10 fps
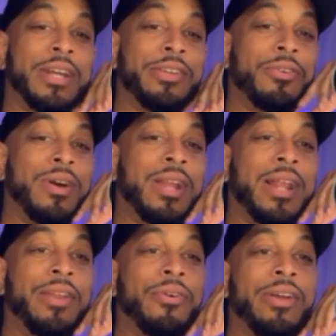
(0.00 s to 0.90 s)
I
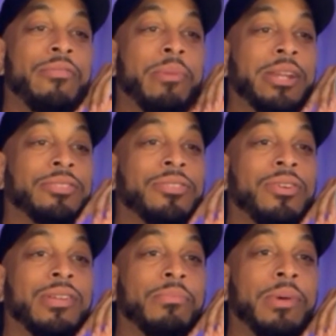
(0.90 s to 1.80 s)
know everybody's
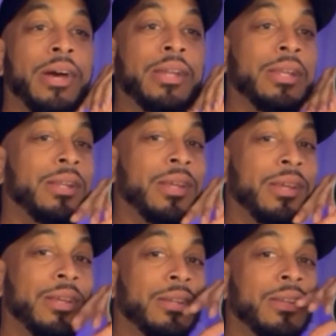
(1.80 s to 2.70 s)
talking about it,
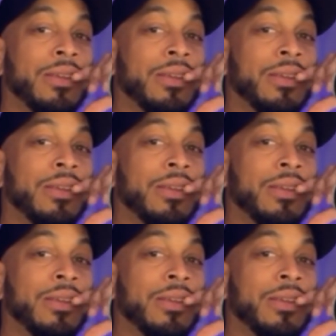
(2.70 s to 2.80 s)
and